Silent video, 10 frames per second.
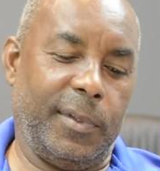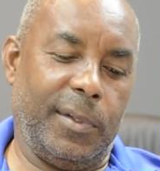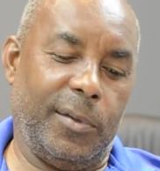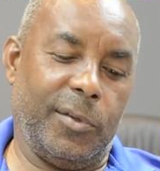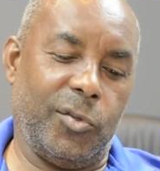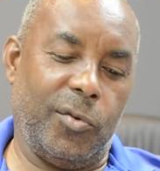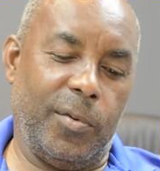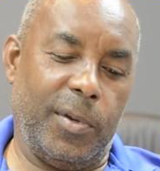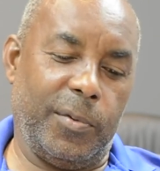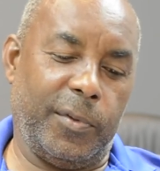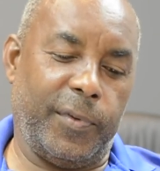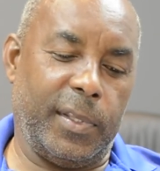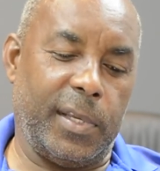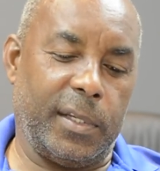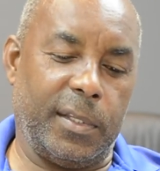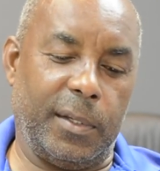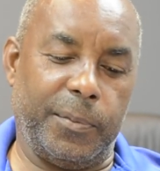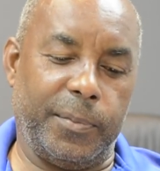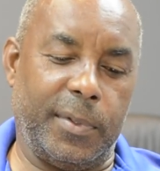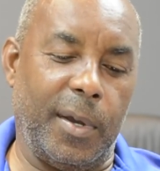you know, so it was a fantastic
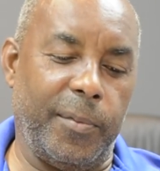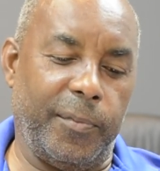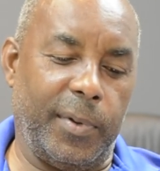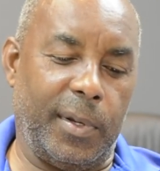time.